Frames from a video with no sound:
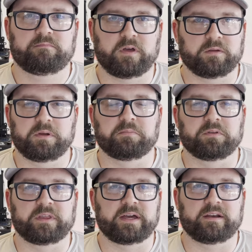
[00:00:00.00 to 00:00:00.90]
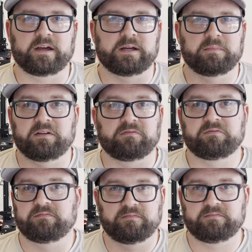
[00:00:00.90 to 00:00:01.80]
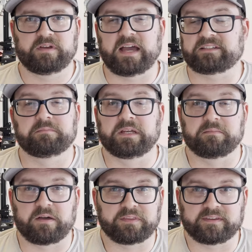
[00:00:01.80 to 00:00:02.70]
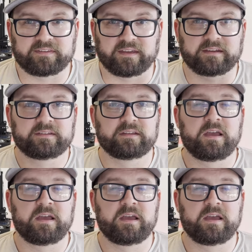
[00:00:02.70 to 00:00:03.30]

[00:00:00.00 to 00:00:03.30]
other people that have asked me about these things.